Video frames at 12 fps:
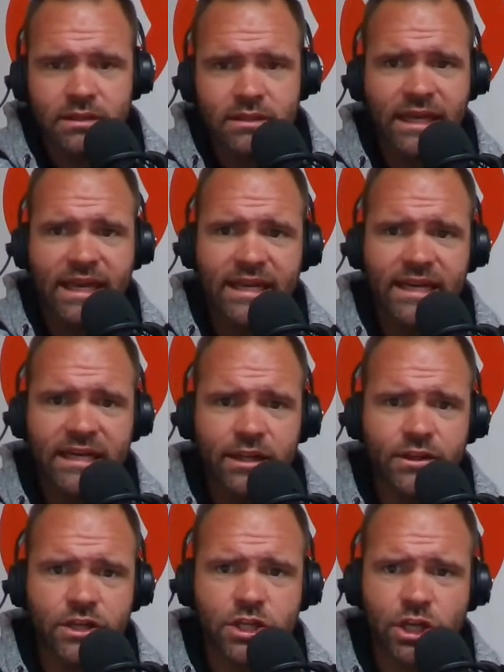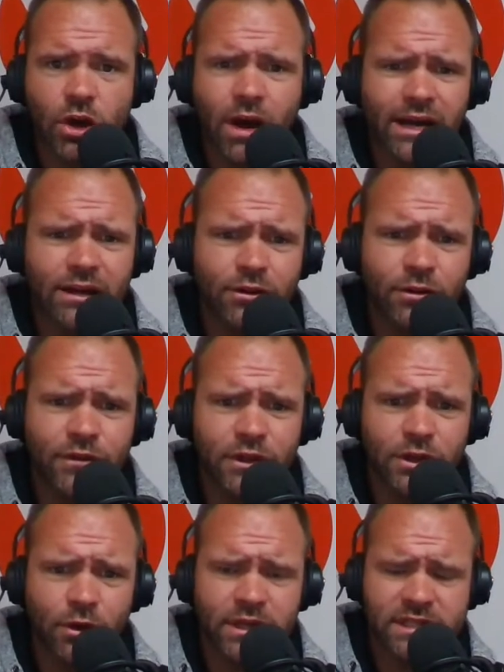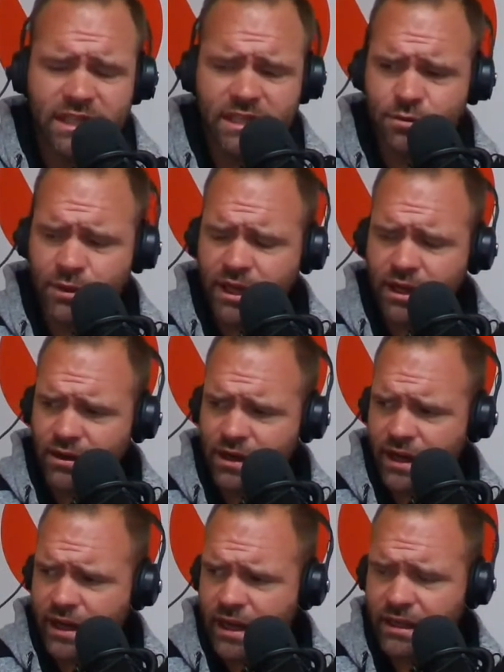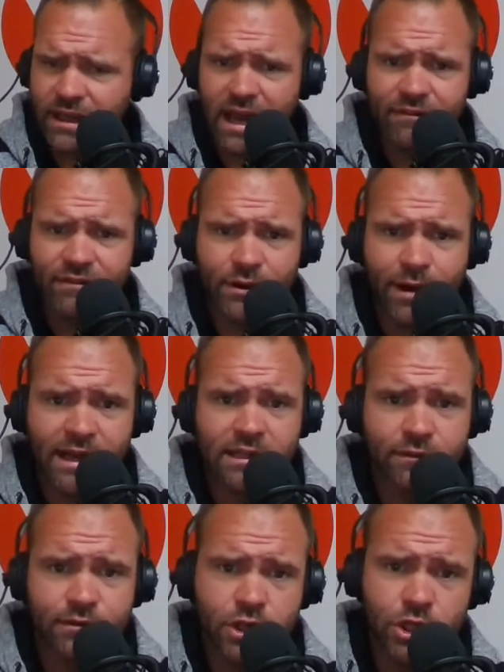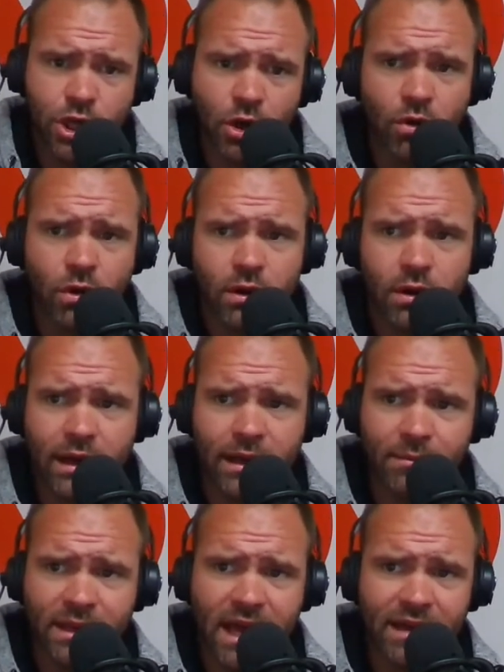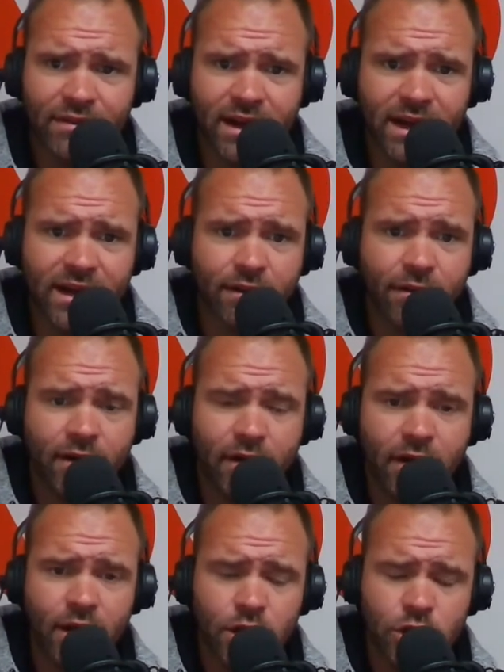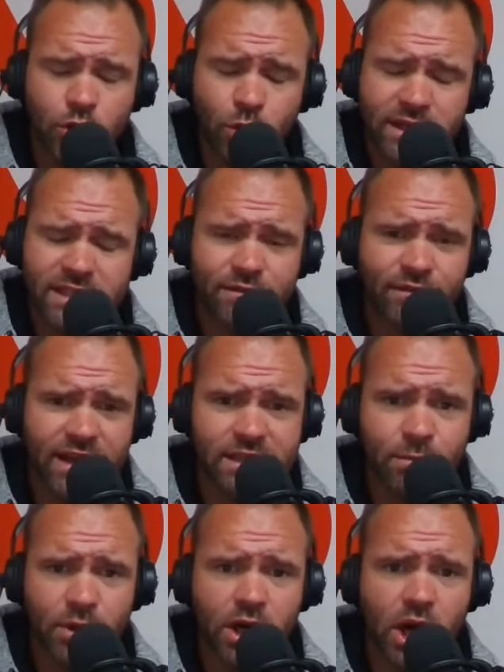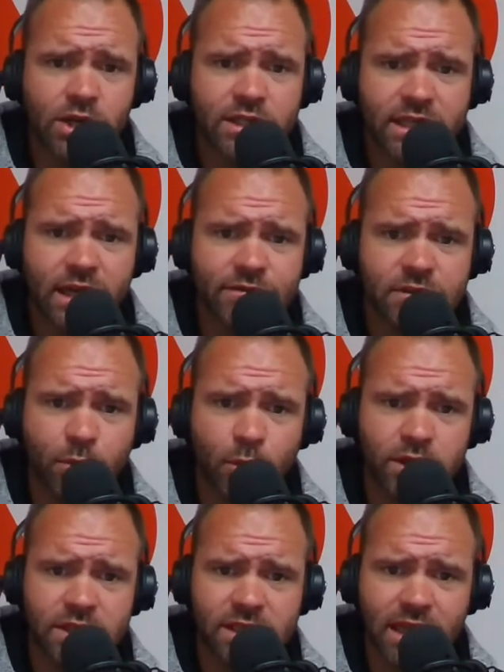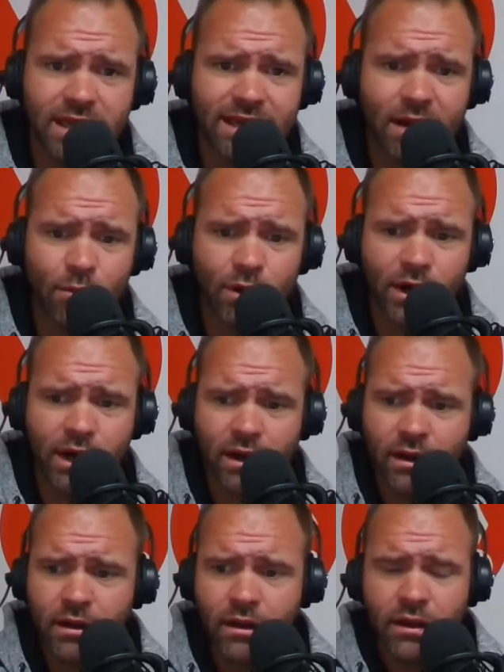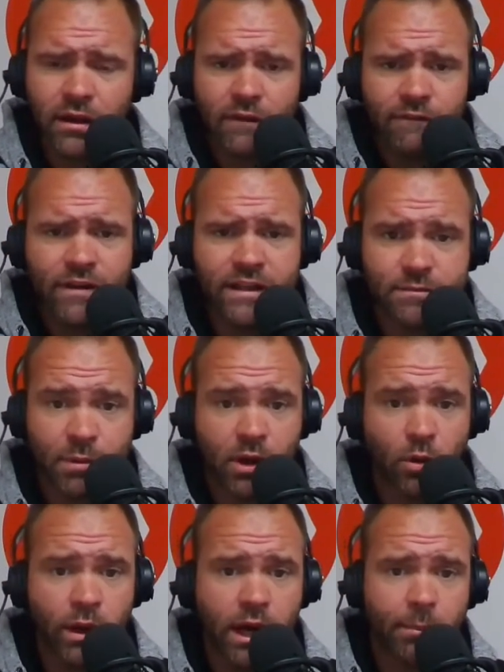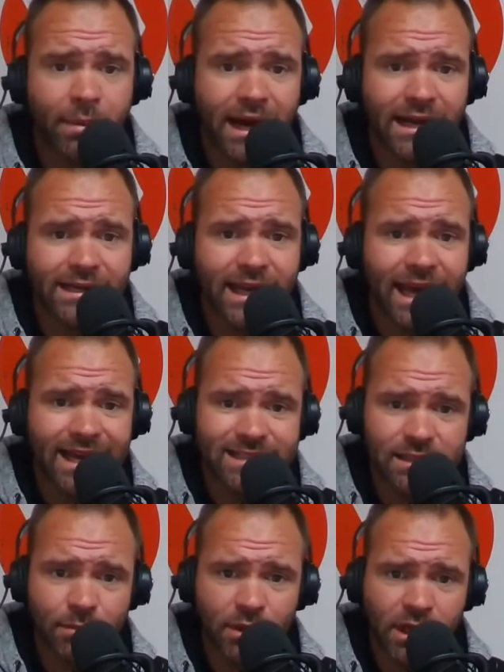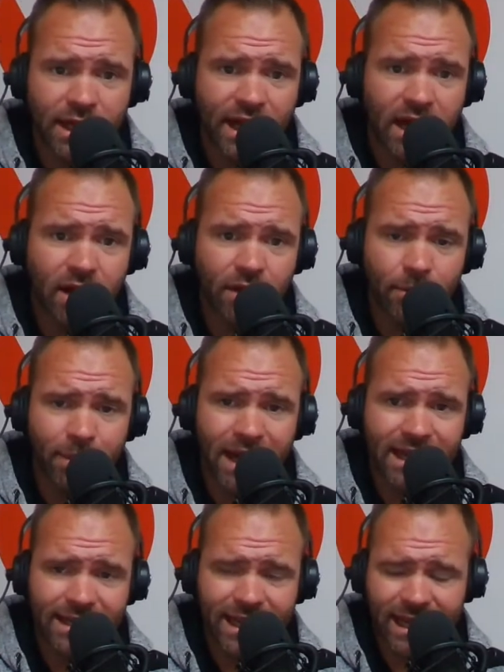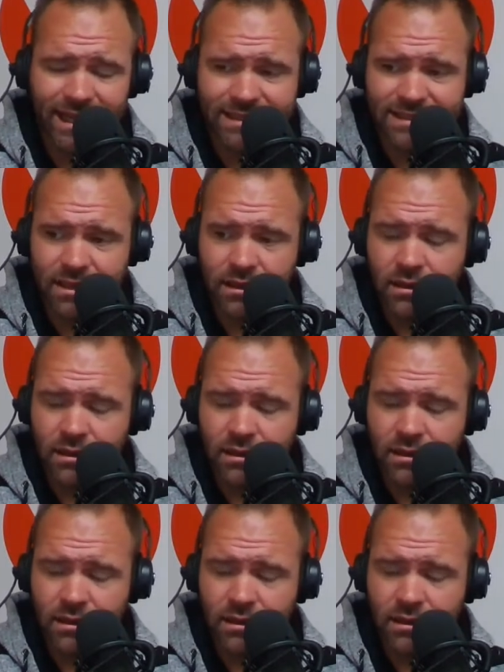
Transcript: to get into the show. I don't know if you noticed this. We are a, a uh, live interactive show. I am live on Twist Facebook, RTF Sports Network Facebook. We are podcastable on all the podcast